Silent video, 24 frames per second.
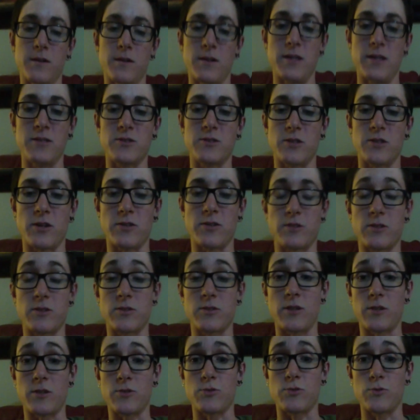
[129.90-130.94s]
started
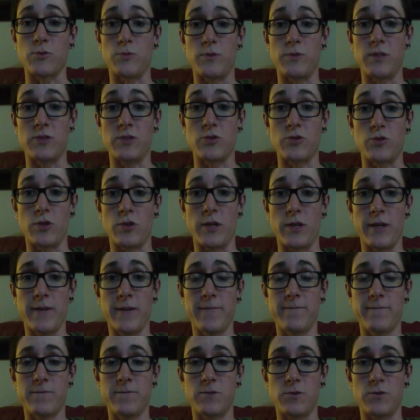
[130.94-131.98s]
testosterone yesterday,
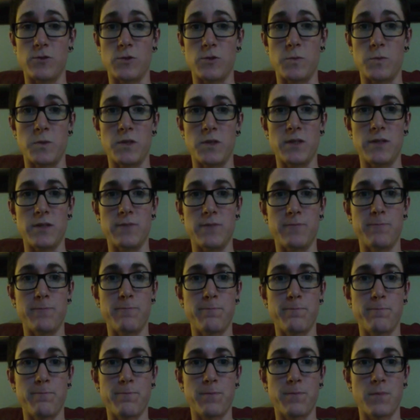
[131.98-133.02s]
so it's been
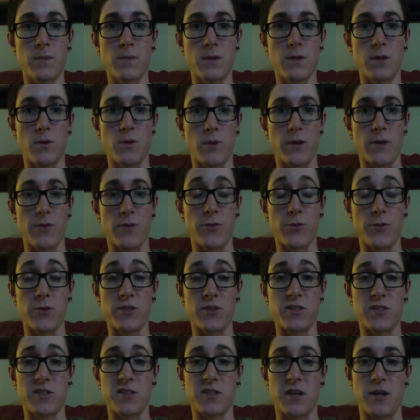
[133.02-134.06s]
around
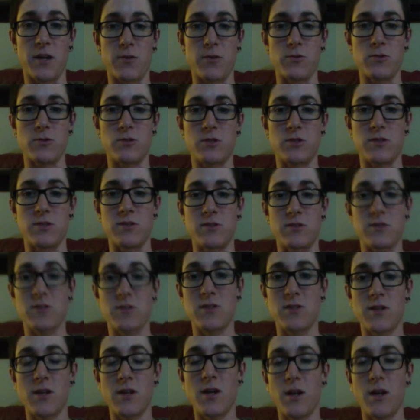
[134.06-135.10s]
36 hours since
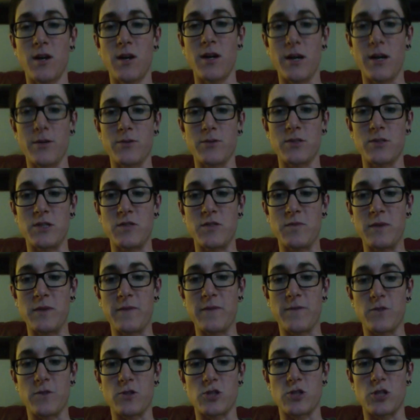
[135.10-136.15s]
I received my
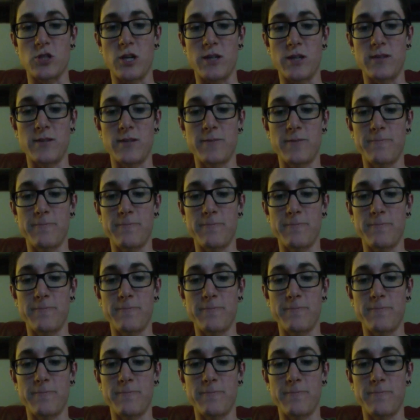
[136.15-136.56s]
first shot.